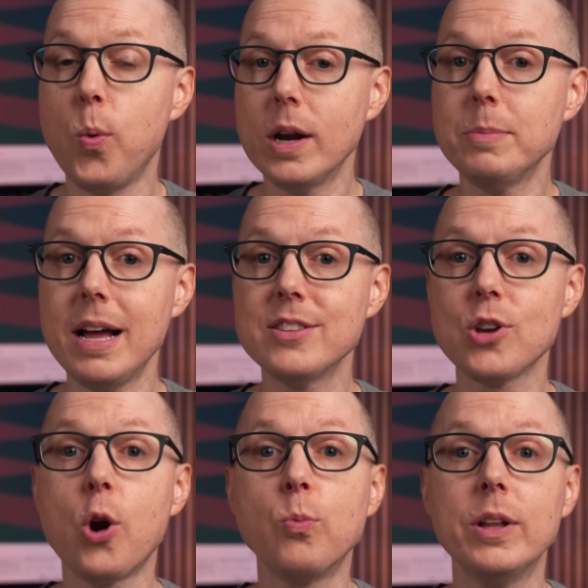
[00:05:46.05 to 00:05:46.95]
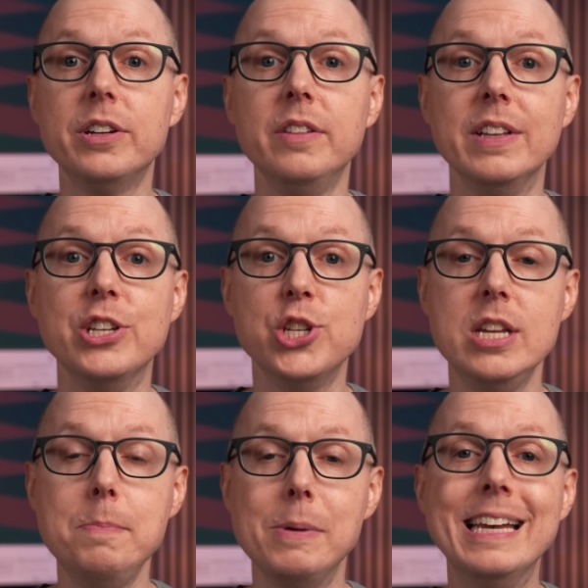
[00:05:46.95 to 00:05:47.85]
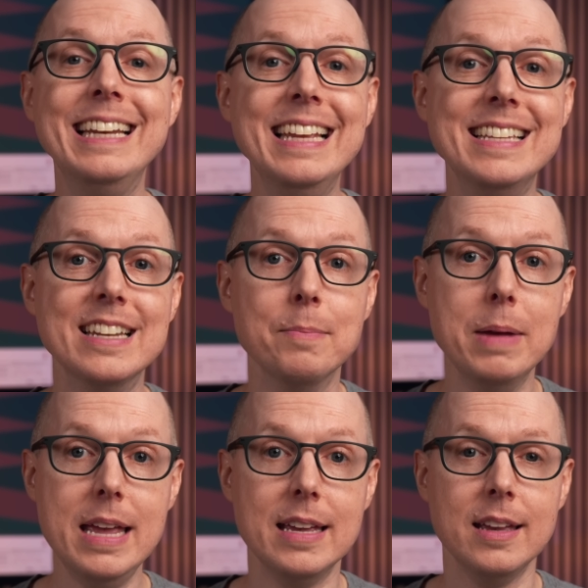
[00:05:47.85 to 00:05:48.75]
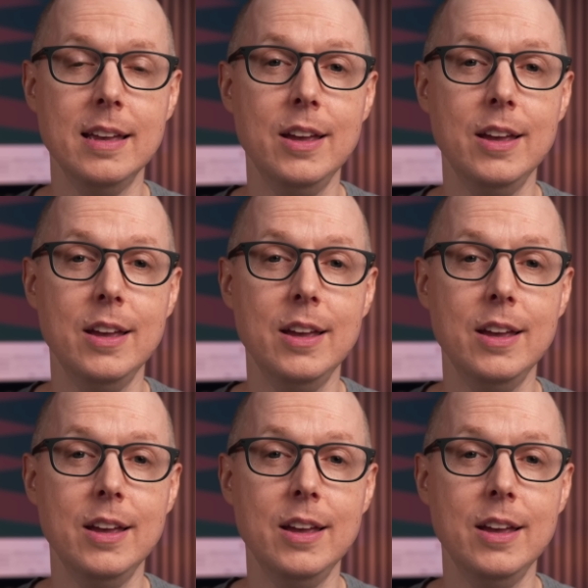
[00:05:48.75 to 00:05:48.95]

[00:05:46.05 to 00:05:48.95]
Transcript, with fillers: quantum dots are relatively cheap and easy to make.